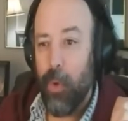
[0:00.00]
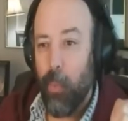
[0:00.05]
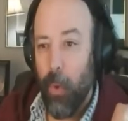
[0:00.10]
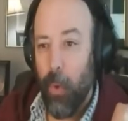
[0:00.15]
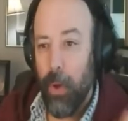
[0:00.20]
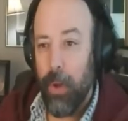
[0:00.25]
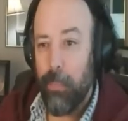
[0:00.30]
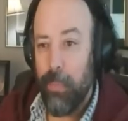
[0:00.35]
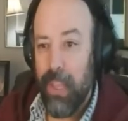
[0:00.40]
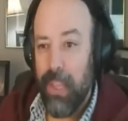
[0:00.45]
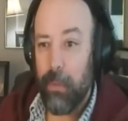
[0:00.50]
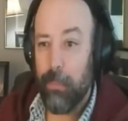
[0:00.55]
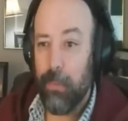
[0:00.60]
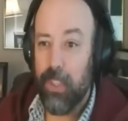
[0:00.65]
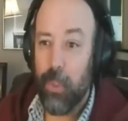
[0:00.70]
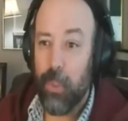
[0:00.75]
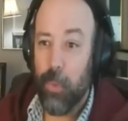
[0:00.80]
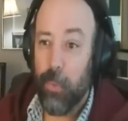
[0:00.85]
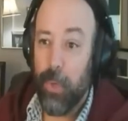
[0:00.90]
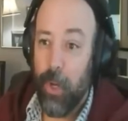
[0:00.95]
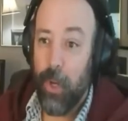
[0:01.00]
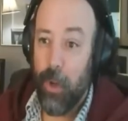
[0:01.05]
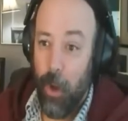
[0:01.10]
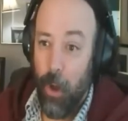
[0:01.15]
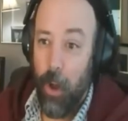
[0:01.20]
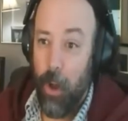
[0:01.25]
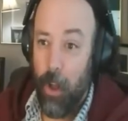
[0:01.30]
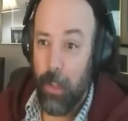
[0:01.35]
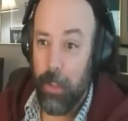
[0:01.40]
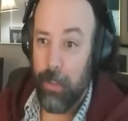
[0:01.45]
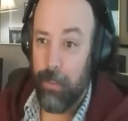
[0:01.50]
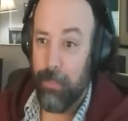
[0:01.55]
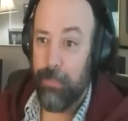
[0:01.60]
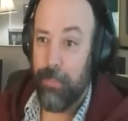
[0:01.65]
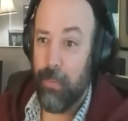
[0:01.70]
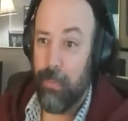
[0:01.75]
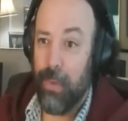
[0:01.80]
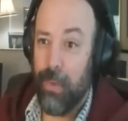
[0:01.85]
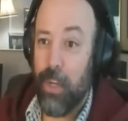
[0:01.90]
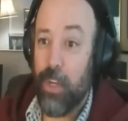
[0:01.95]
want to be able to recall
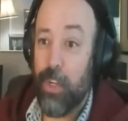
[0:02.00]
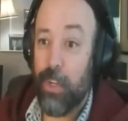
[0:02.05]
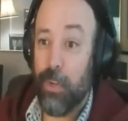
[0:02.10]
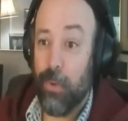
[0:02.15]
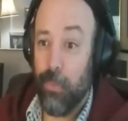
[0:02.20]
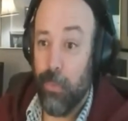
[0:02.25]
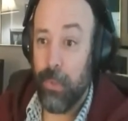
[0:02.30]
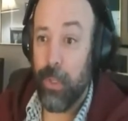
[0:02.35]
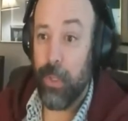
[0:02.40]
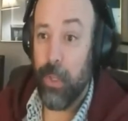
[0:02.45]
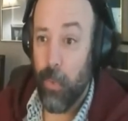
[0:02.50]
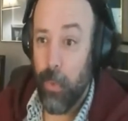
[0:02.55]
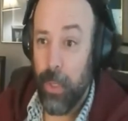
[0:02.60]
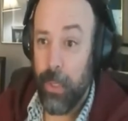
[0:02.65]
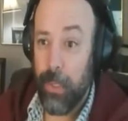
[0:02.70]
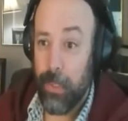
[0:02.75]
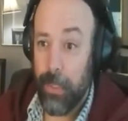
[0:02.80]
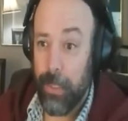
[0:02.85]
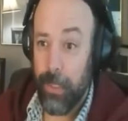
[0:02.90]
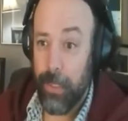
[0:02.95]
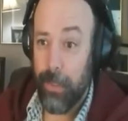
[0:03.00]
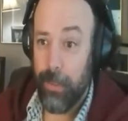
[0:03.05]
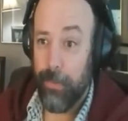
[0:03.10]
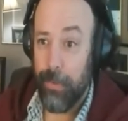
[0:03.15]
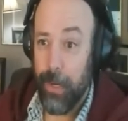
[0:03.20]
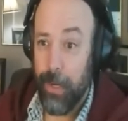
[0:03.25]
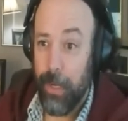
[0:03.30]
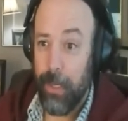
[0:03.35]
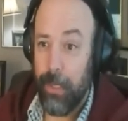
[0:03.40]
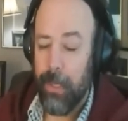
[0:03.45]
information really quickly, right?